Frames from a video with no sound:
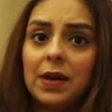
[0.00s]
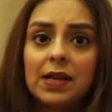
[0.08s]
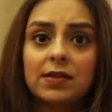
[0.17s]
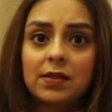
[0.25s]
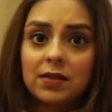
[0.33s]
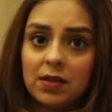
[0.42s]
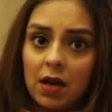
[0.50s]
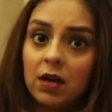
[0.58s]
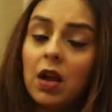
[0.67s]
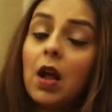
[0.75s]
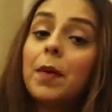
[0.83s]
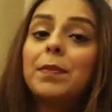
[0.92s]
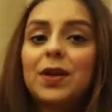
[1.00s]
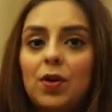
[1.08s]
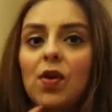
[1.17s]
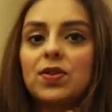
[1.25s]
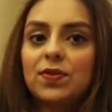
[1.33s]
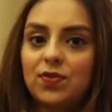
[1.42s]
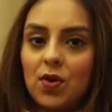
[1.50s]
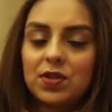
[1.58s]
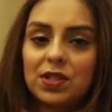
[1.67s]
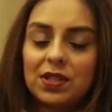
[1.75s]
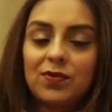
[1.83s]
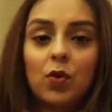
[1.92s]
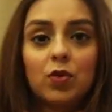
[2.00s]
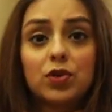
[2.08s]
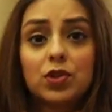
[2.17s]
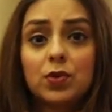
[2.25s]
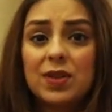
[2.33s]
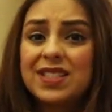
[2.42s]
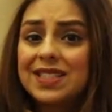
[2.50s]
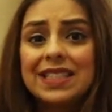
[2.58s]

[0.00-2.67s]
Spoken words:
place is done, because of course it's focused towards